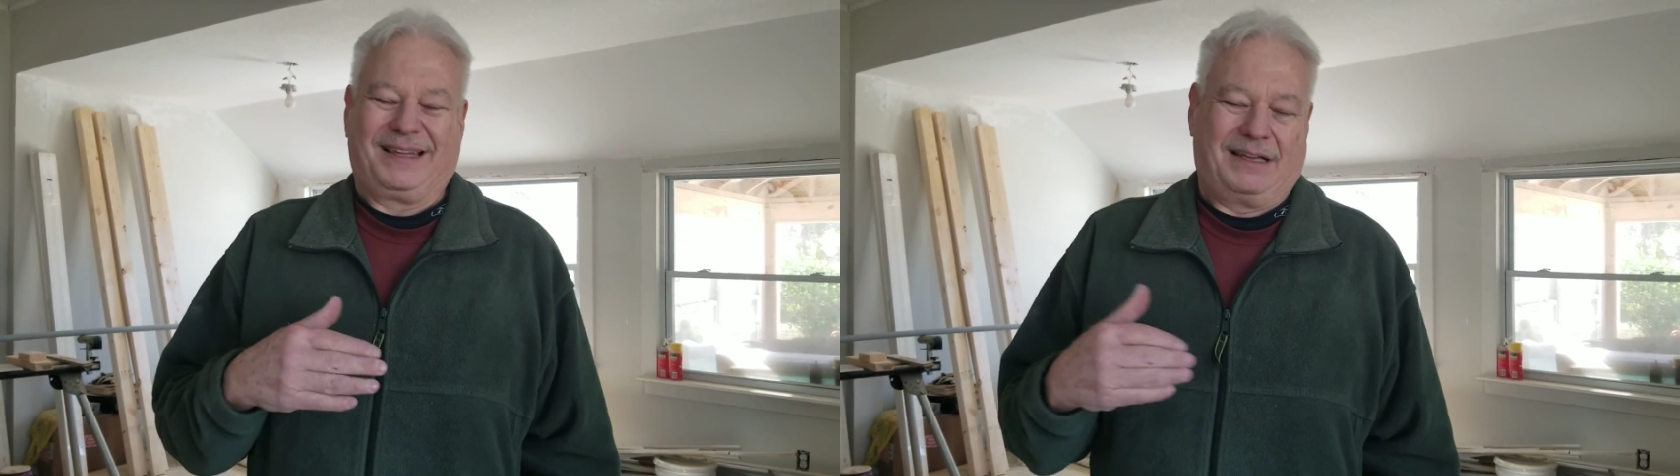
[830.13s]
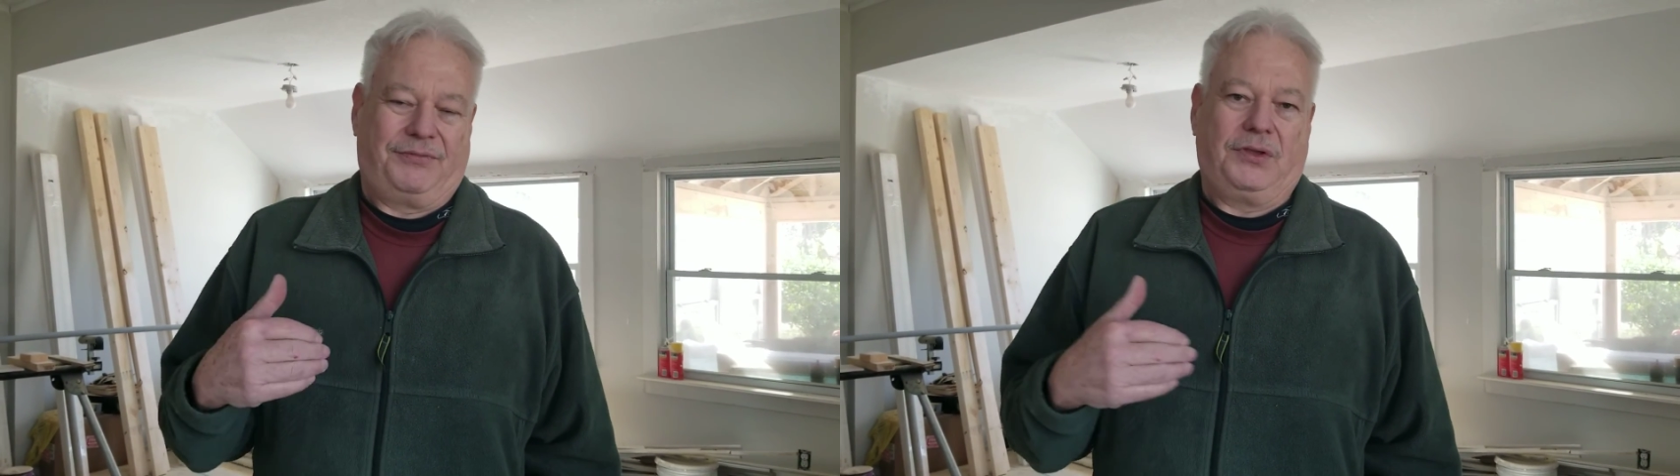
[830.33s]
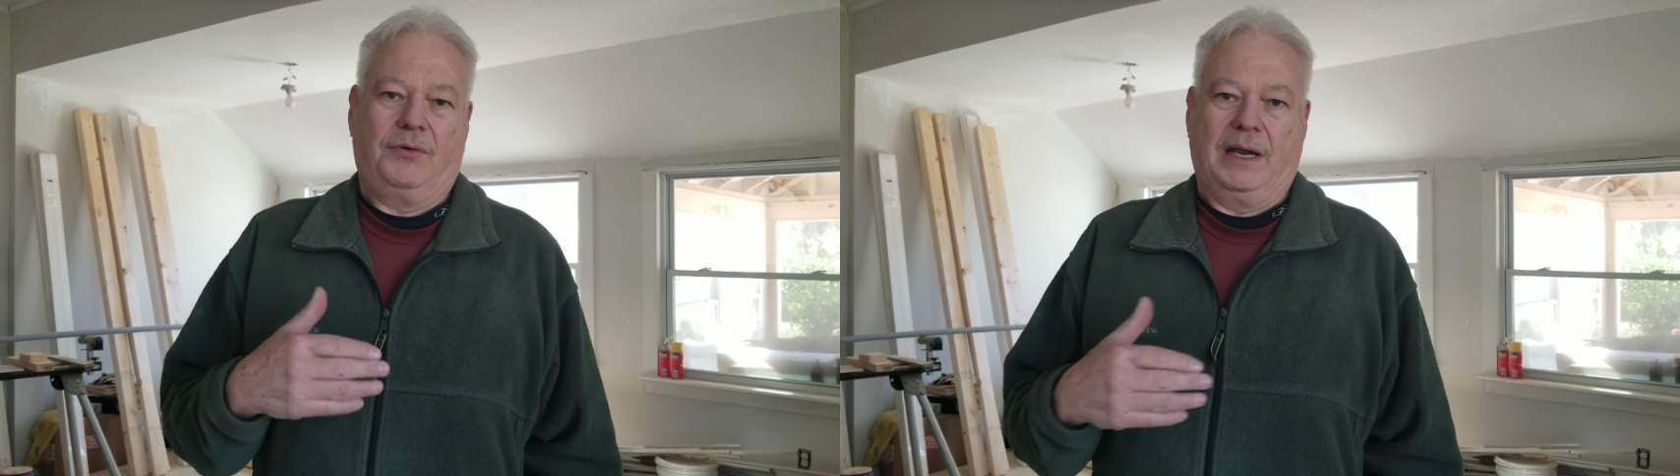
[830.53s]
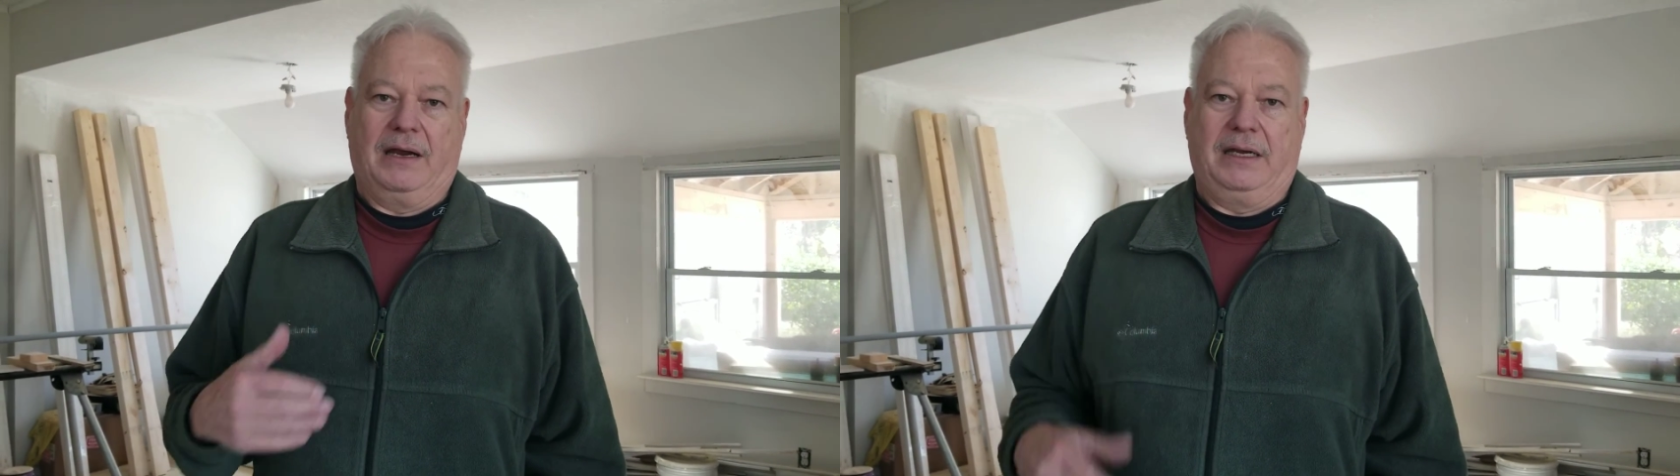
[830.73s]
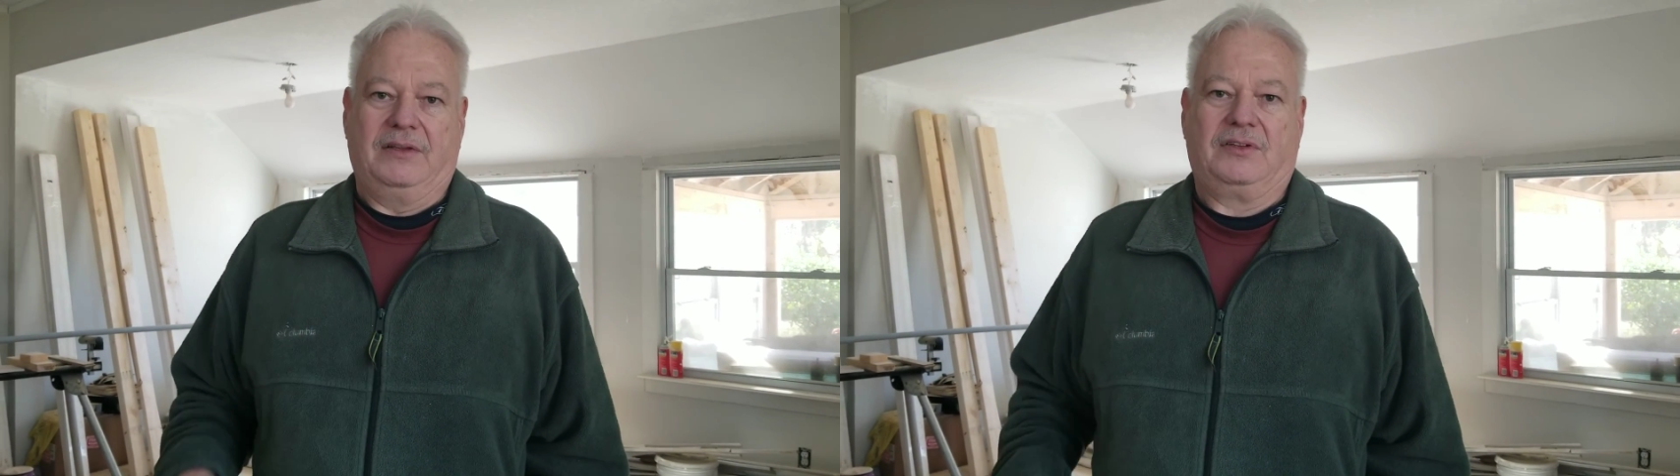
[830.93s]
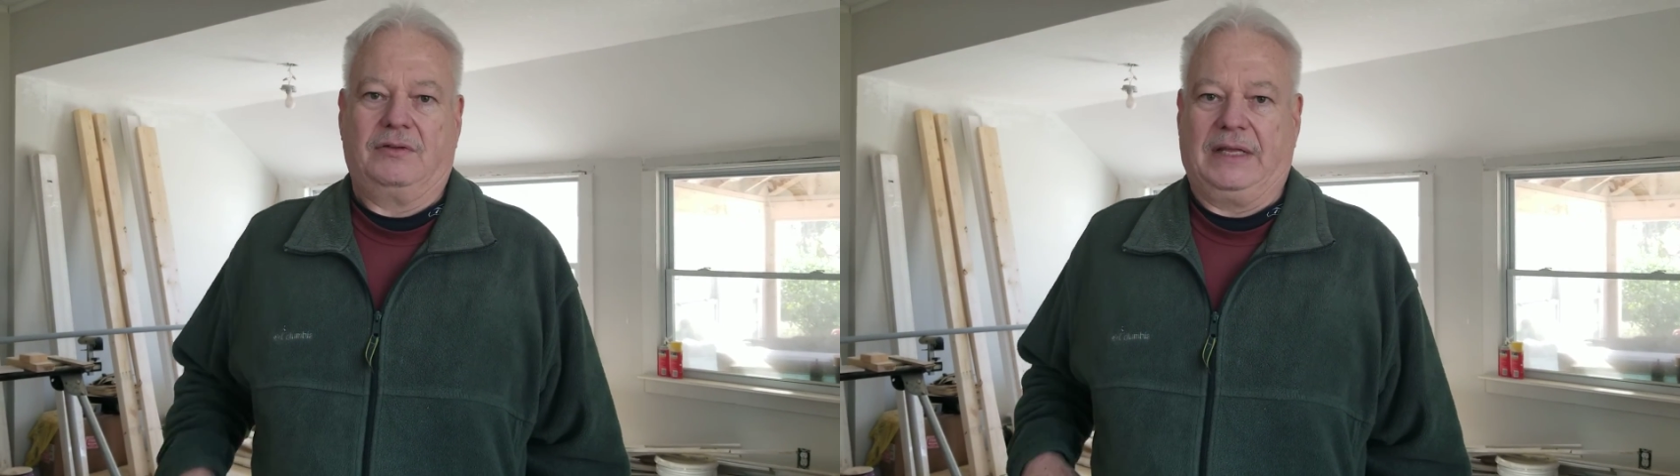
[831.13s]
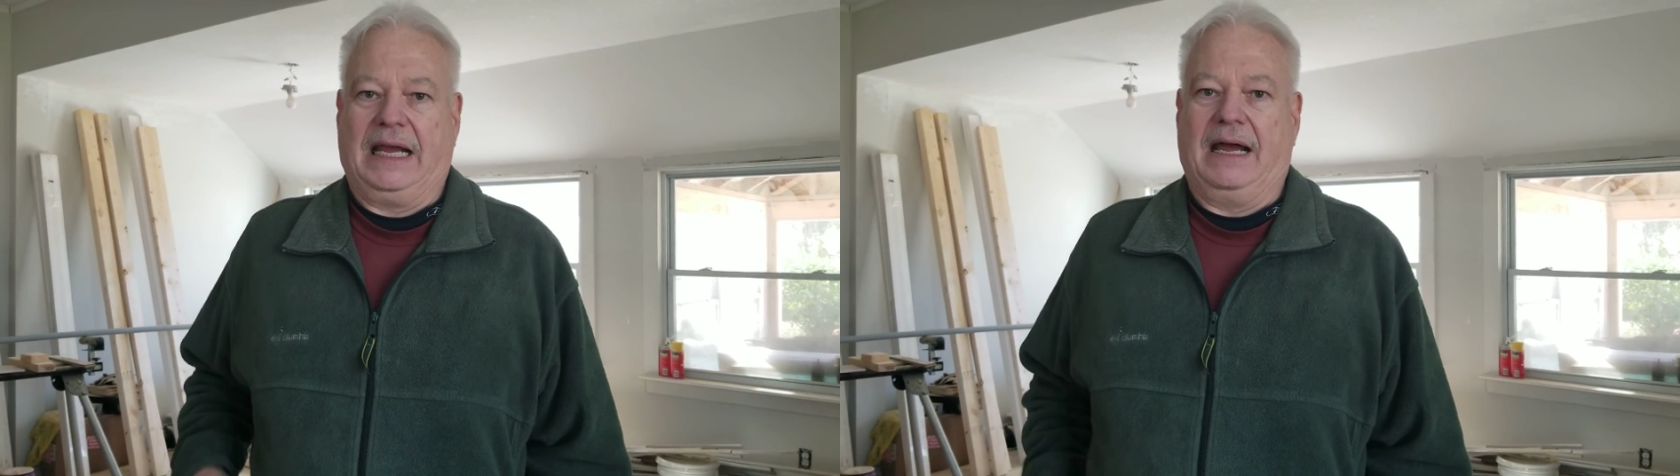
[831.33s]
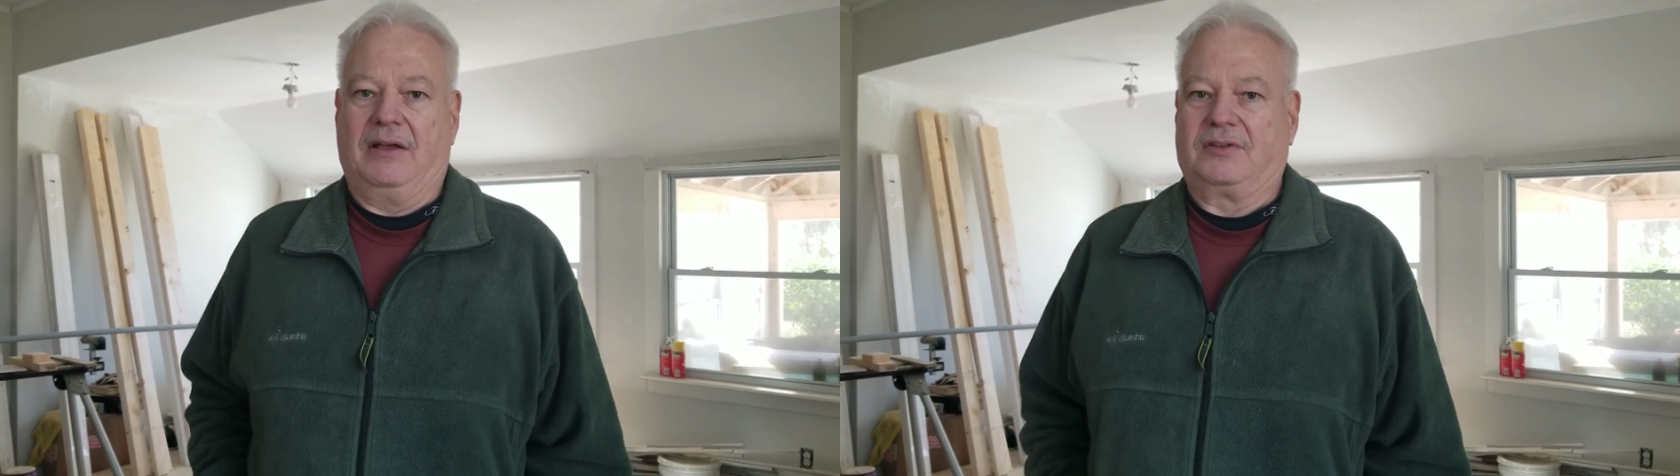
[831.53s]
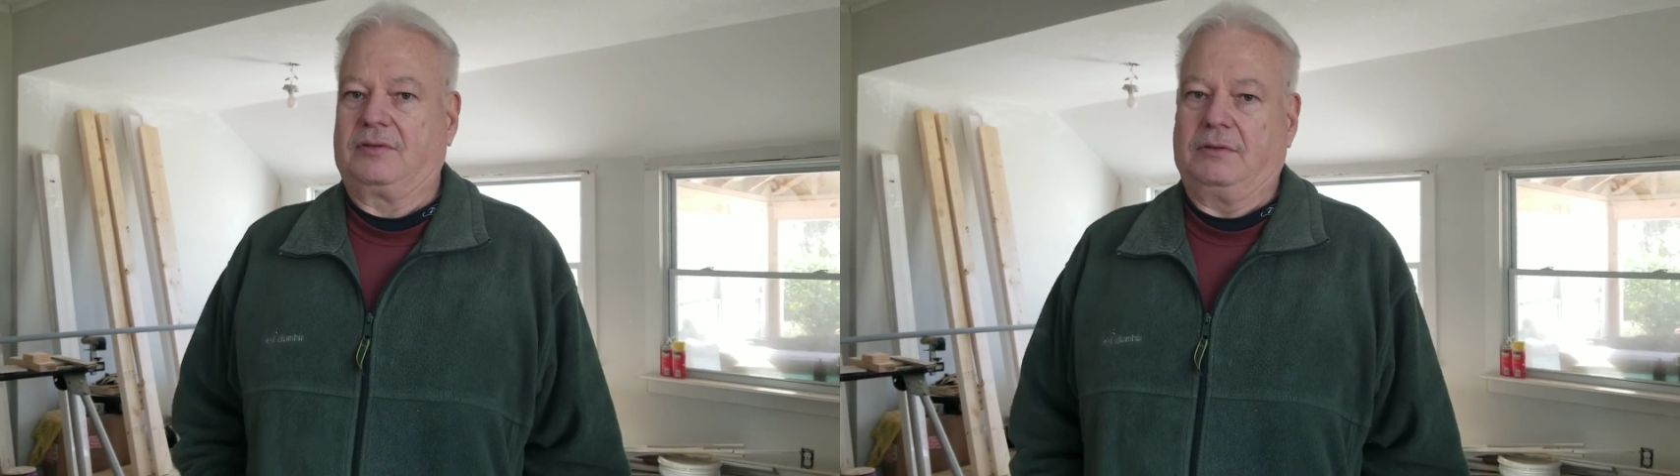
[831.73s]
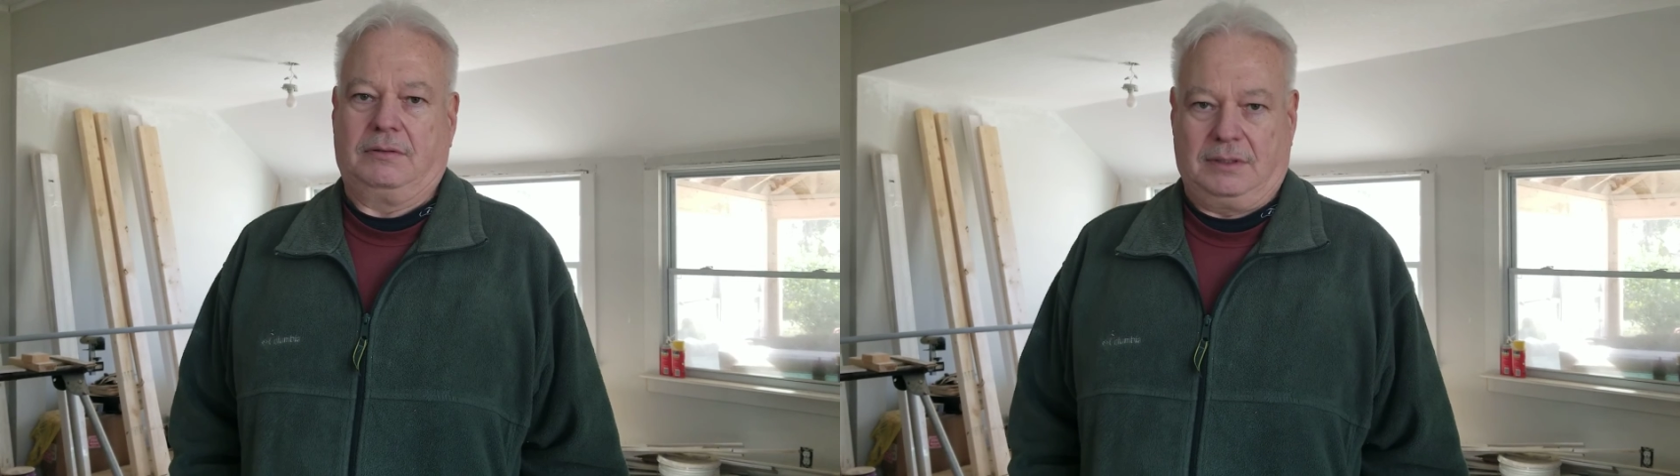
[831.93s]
A few areas of the house